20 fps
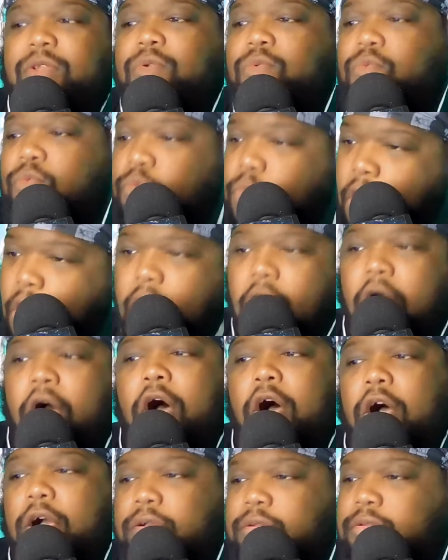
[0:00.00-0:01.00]

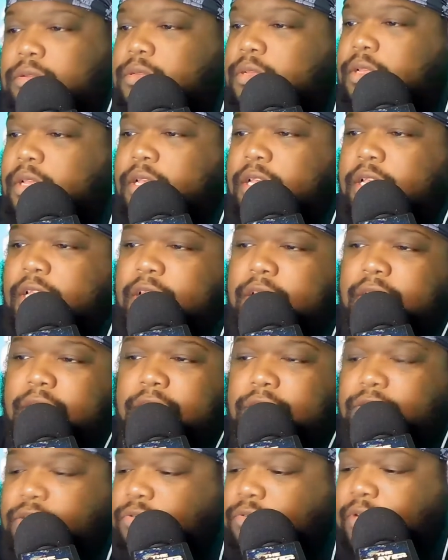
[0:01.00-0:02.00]
wrong.
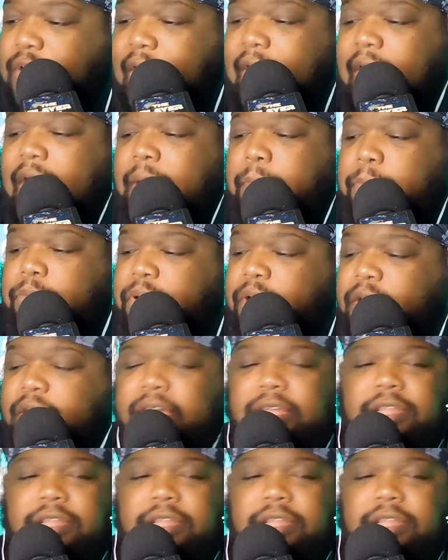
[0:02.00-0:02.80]
Do not put